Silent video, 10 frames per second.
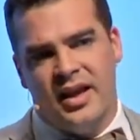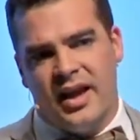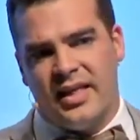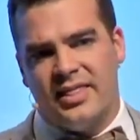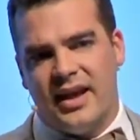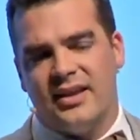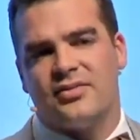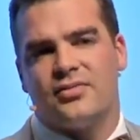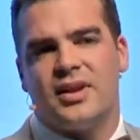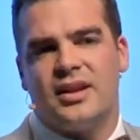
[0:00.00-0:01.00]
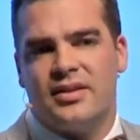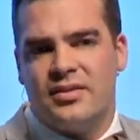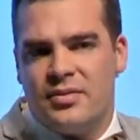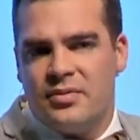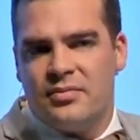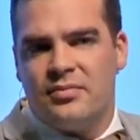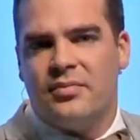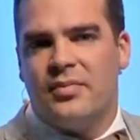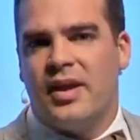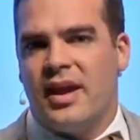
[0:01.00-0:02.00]
And that is really
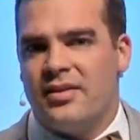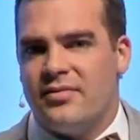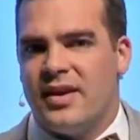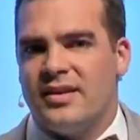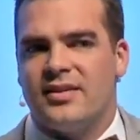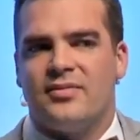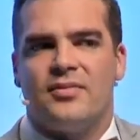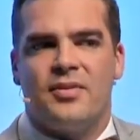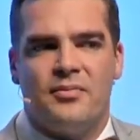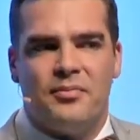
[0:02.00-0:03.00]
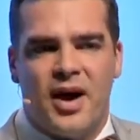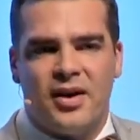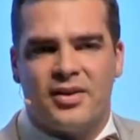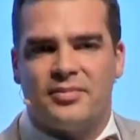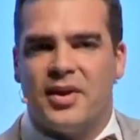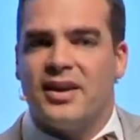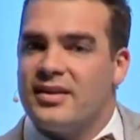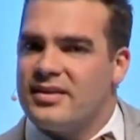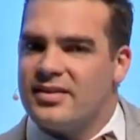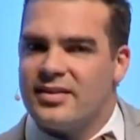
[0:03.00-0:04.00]
innovative market
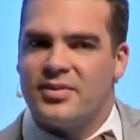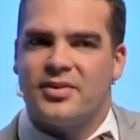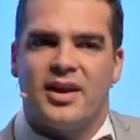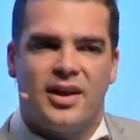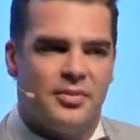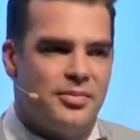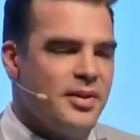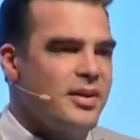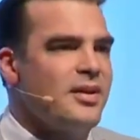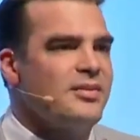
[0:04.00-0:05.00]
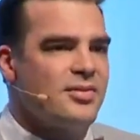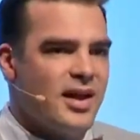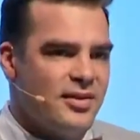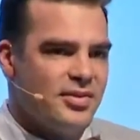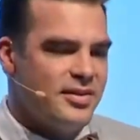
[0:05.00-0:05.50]
mechanisms to help drive the